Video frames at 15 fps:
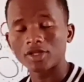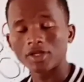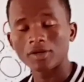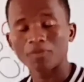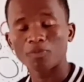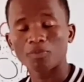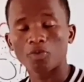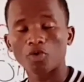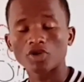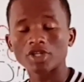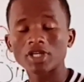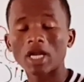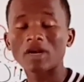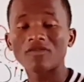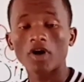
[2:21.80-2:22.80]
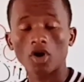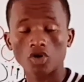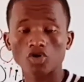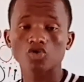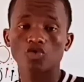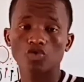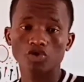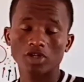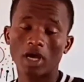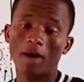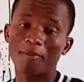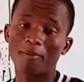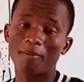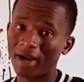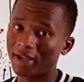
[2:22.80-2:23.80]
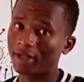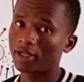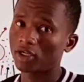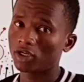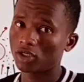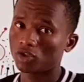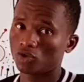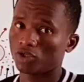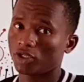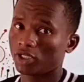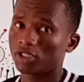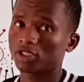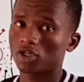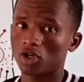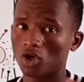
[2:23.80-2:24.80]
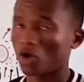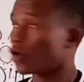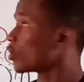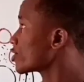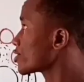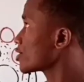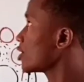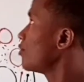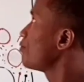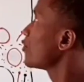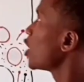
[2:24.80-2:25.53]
the protein that the virus uses and bind to each host cell.